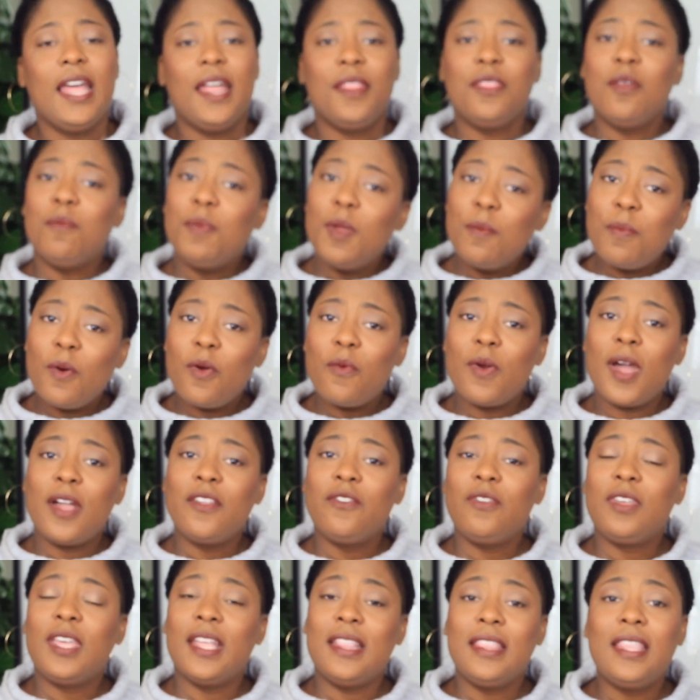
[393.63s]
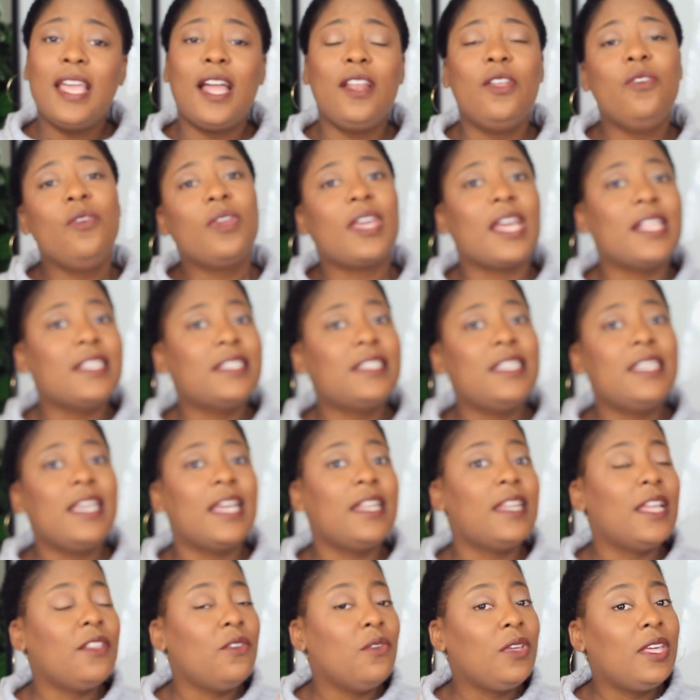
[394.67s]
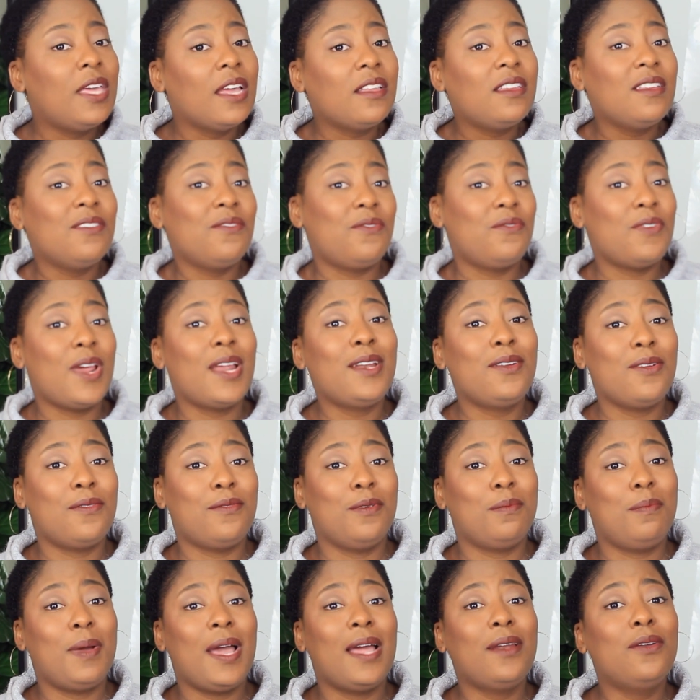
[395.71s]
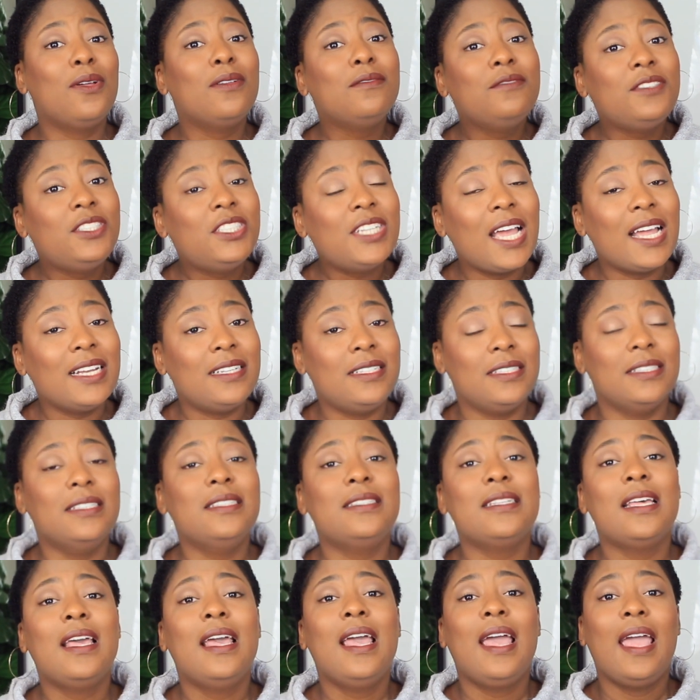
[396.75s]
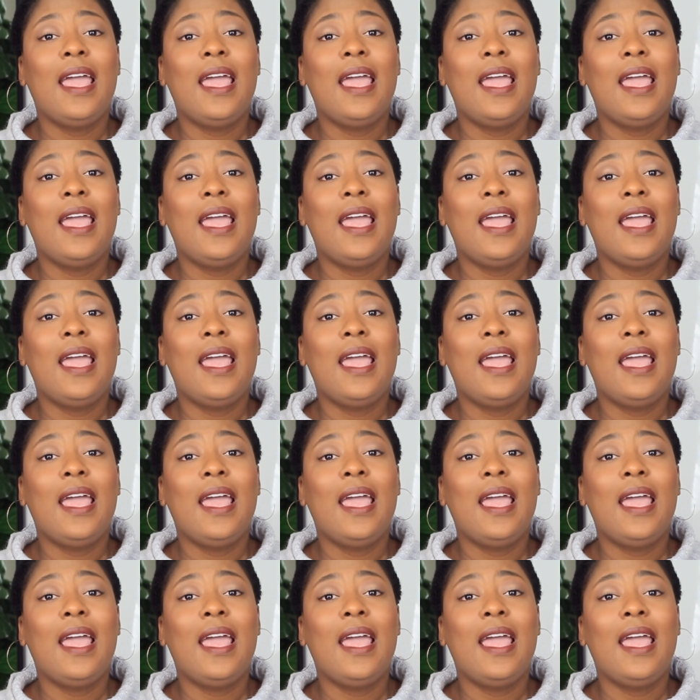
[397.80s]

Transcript: The people around you can tell you can sing, and then you get in front of a panel of judges